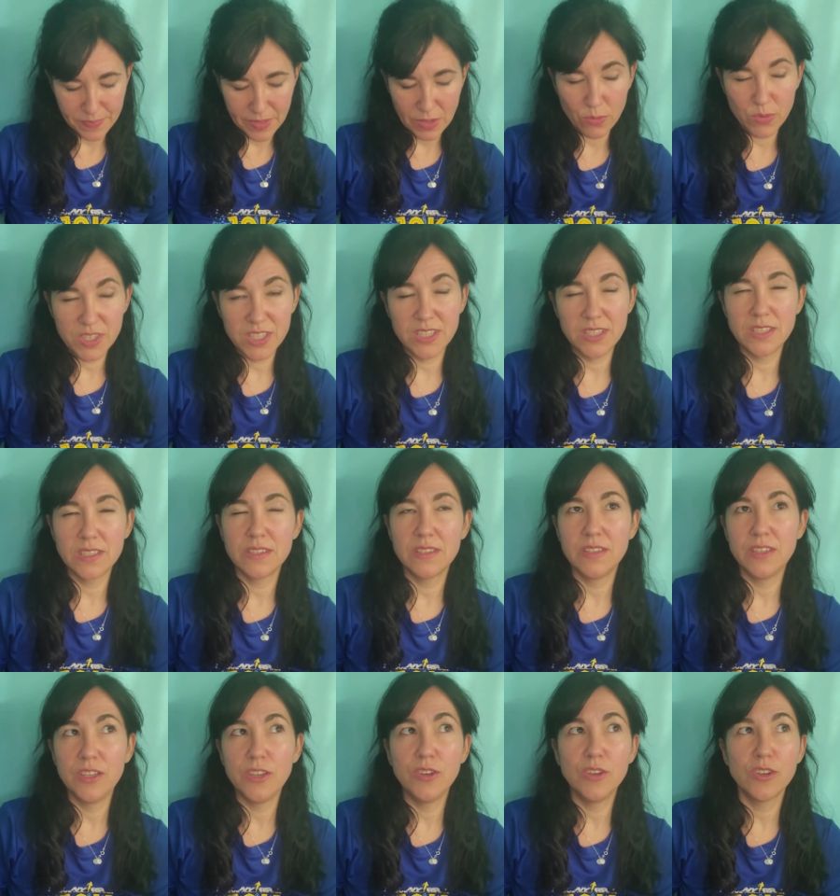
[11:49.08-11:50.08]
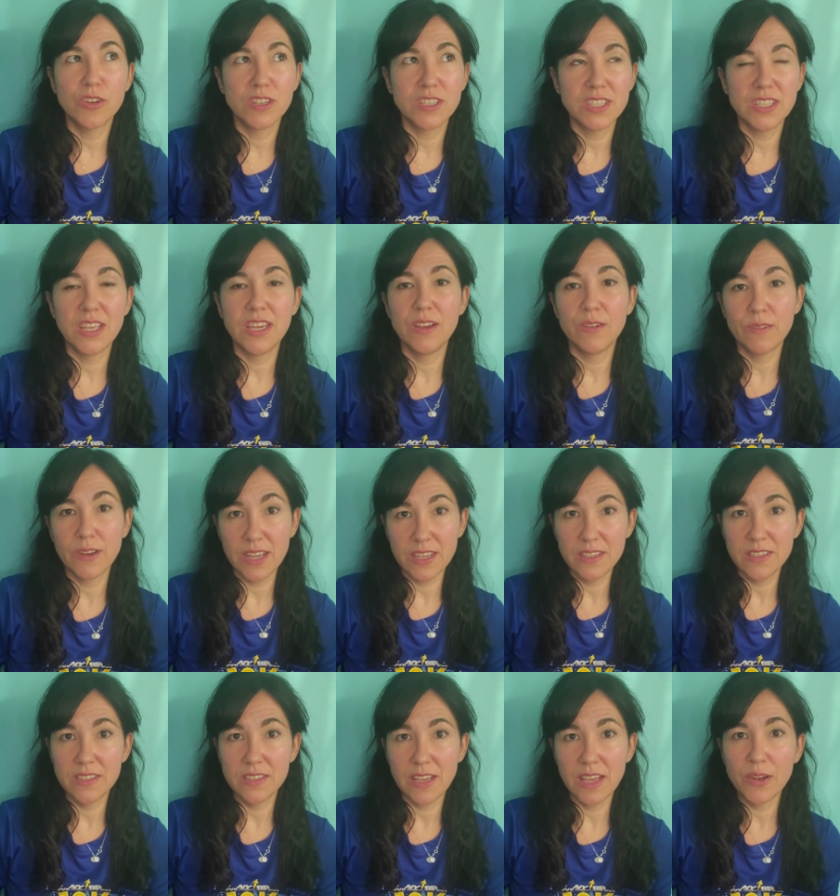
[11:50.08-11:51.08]
which is New York City
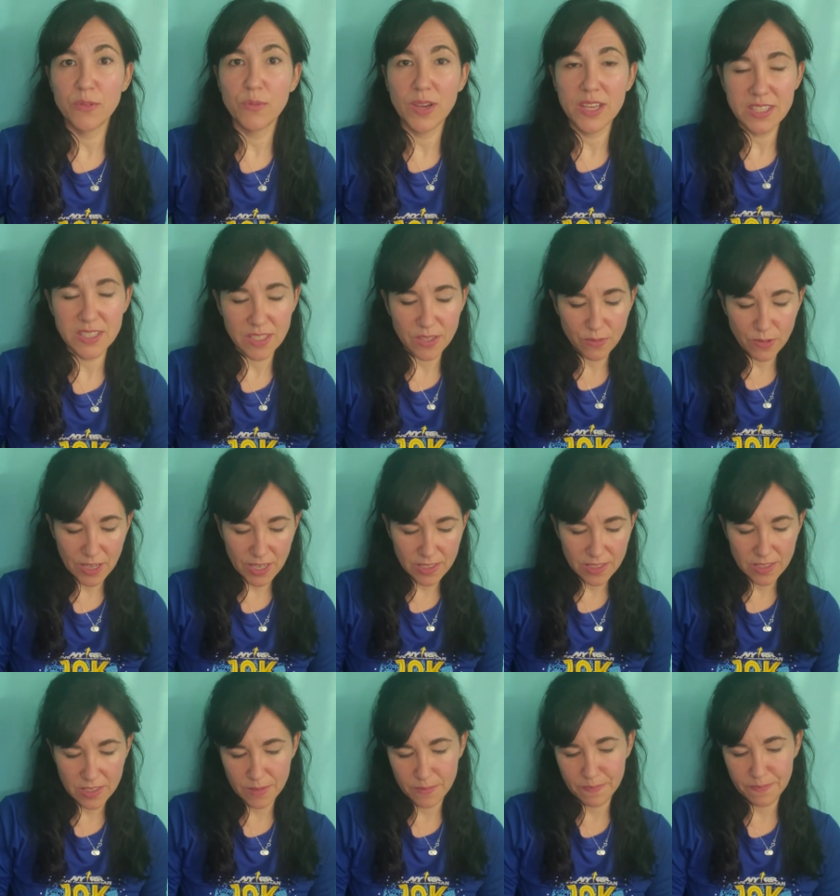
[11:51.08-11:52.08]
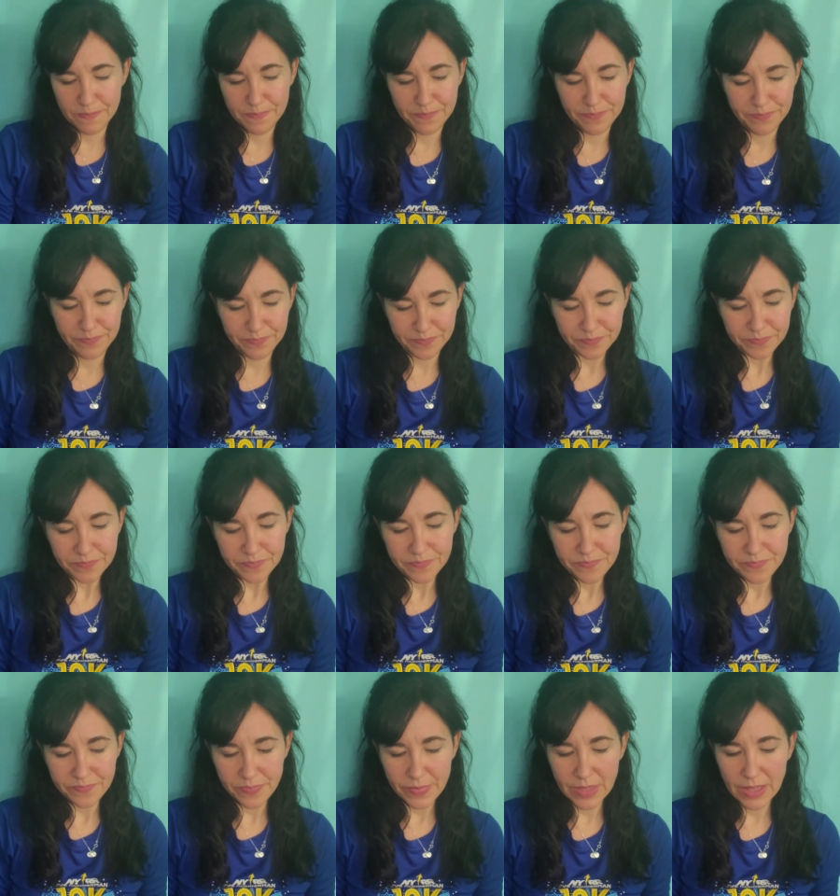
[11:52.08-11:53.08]
Runs, NYC Runs.
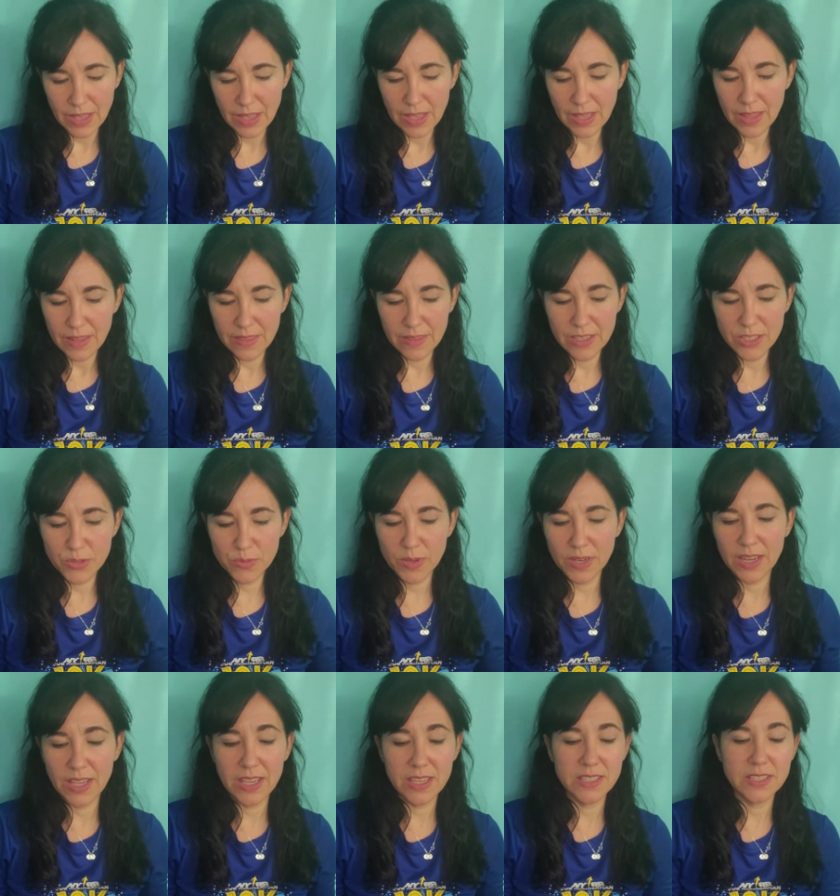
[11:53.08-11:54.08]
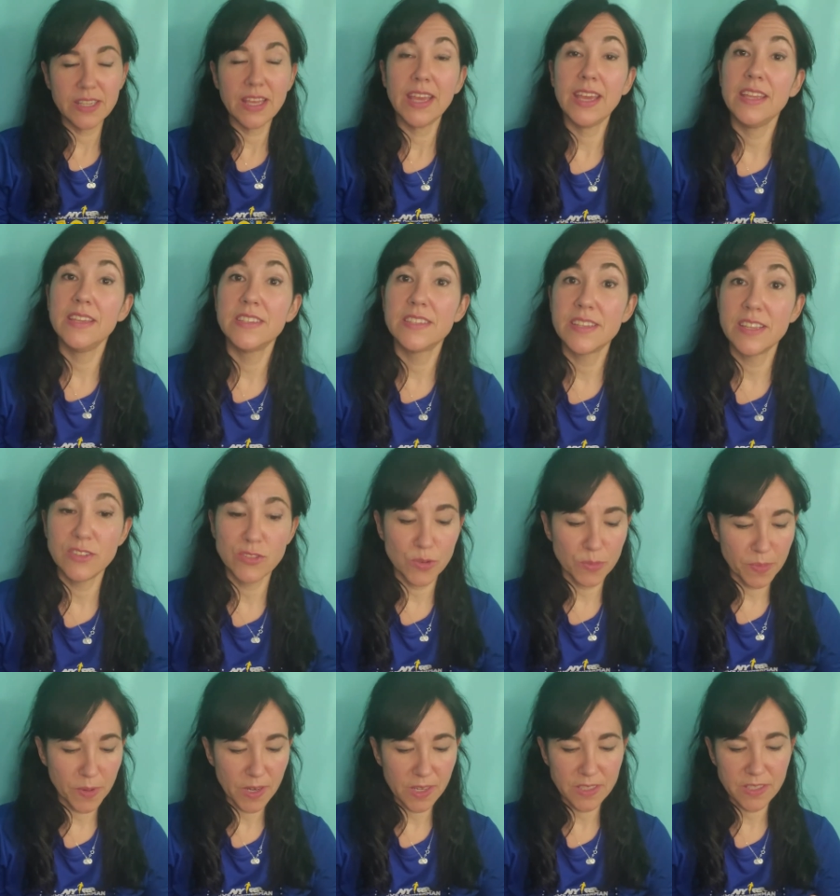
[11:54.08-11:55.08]
This one is in Central
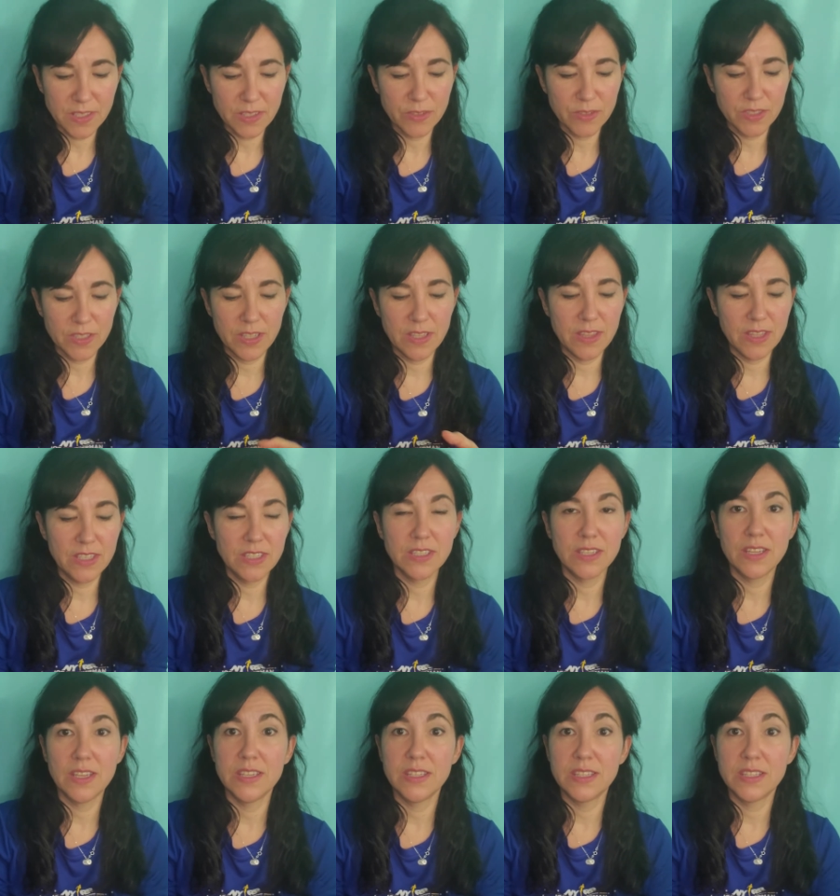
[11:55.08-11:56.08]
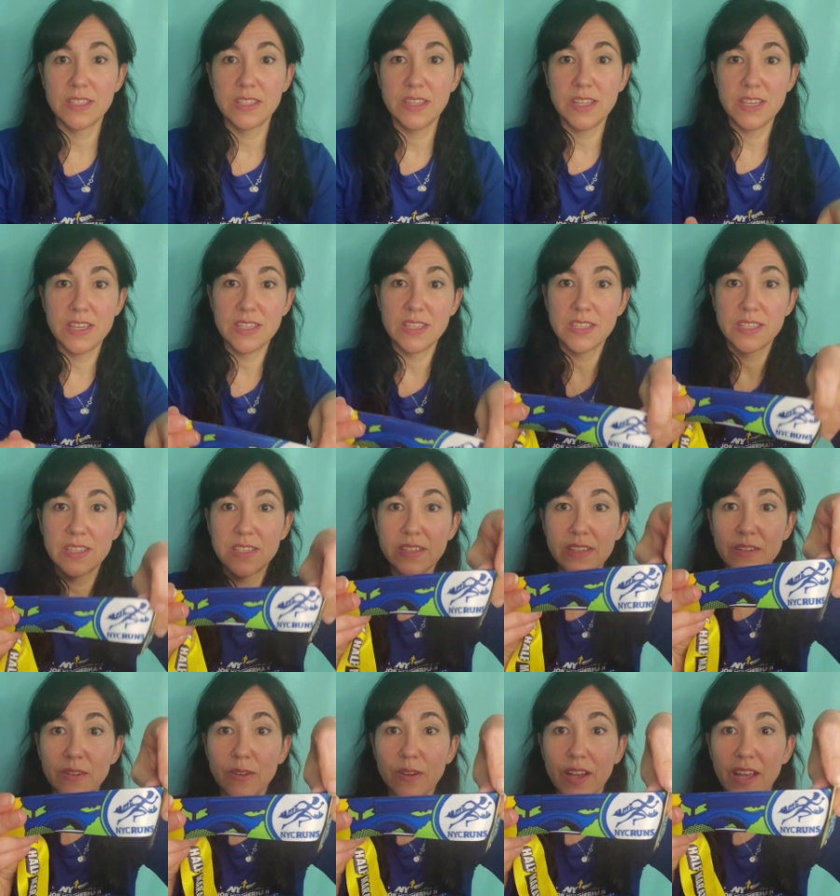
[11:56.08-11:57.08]
Park, so see this, it's this
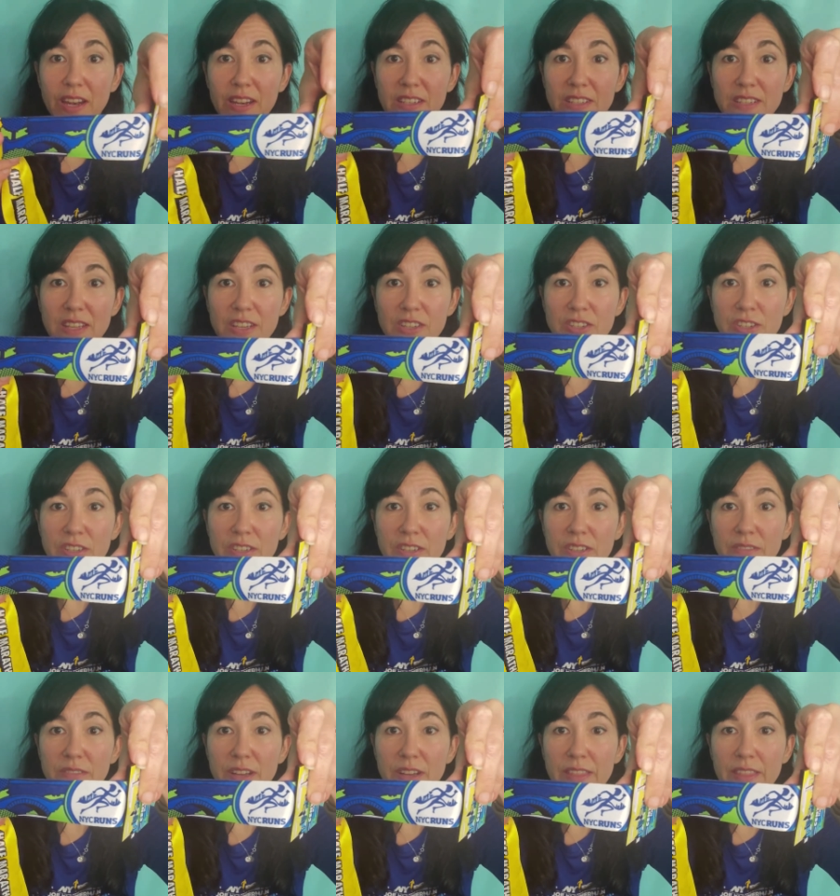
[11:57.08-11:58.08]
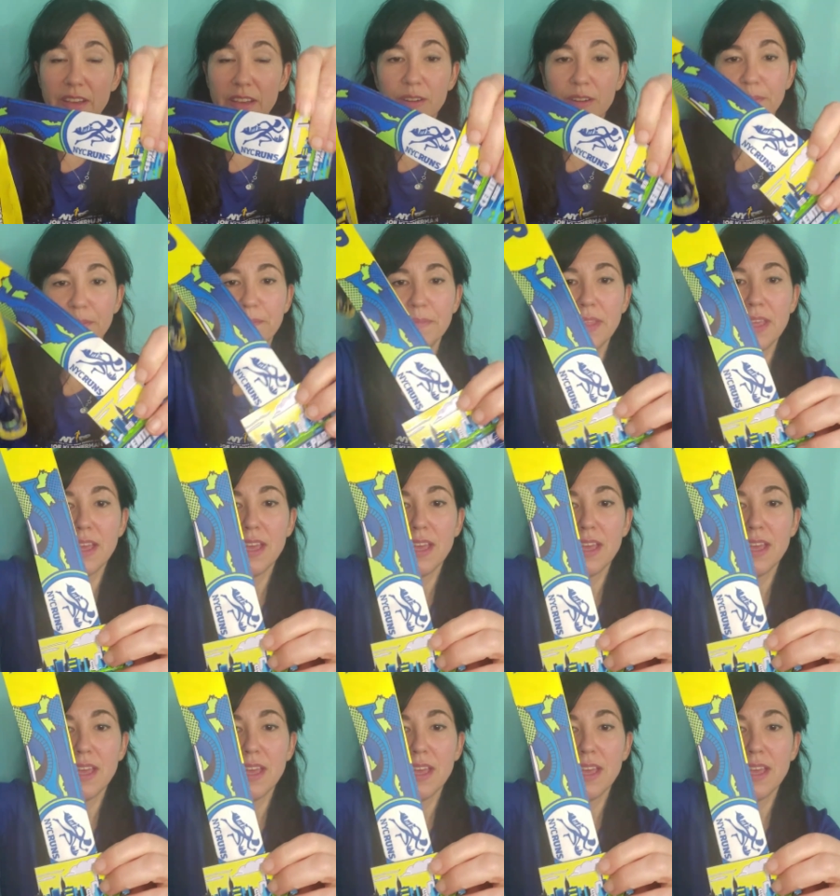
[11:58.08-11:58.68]
organization right there.